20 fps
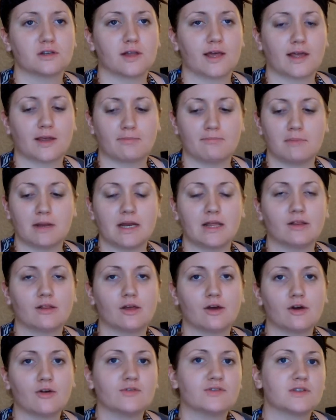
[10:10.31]
like mini
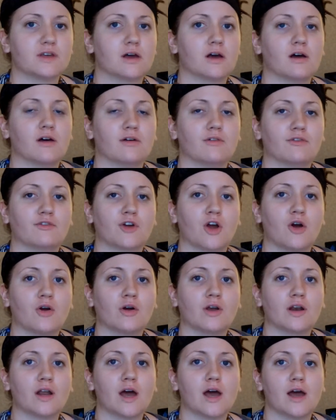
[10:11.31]
loaves of
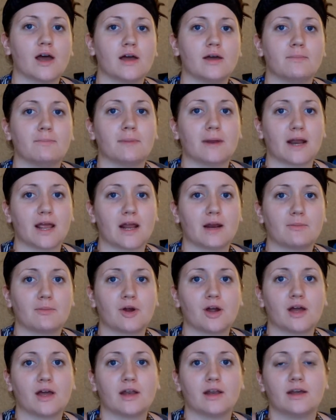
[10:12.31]
coconut banana
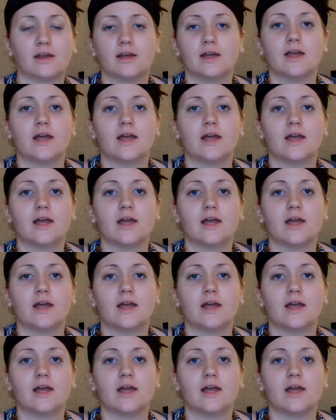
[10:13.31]
bread,